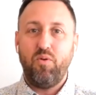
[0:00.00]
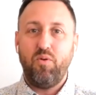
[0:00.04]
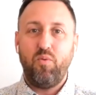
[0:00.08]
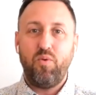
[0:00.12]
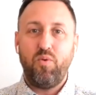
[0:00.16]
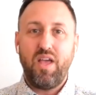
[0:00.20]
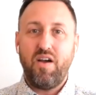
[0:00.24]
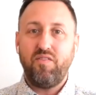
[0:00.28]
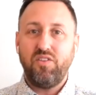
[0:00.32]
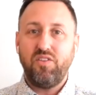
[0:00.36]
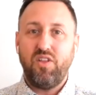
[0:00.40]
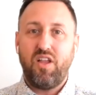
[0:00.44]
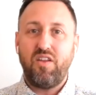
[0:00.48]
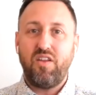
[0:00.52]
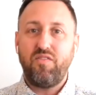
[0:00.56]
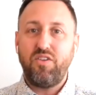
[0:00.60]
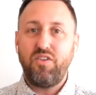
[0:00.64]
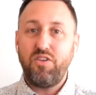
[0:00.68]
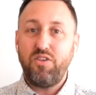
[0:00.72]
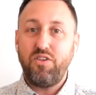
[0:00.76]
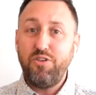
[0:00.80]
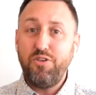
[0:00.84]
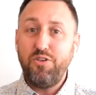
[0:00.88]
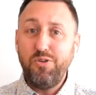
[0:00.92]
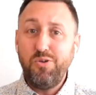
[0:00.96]
We have a lot of
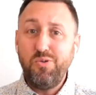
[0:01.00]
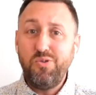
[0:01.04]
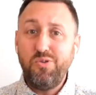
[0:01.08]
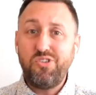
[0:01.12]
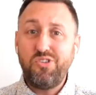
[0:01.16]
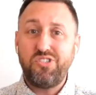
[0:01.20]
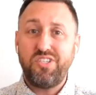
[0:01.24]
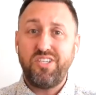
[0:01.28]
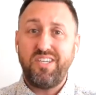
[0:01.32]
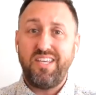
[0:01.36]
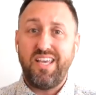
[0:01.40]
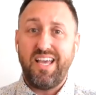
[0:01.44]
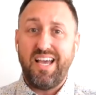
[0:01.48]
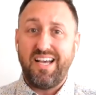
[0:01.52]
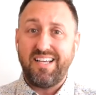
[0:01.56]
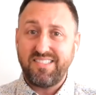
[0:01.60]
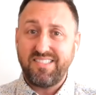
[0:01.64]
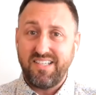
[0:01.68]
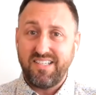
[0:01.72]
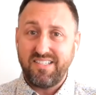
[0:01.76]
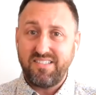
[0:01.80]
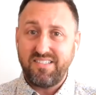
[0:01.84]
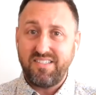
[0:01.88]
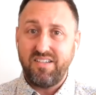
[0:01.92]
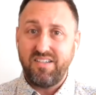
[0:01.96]
huge city
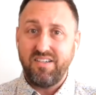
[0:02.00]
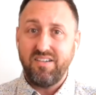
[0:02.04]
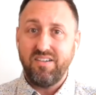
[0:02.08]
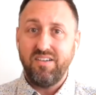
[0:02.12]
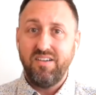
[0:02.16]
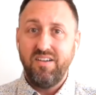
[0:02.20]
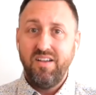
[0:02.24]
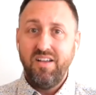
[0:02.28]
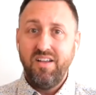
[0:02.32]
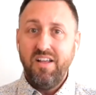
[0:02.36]
assets here.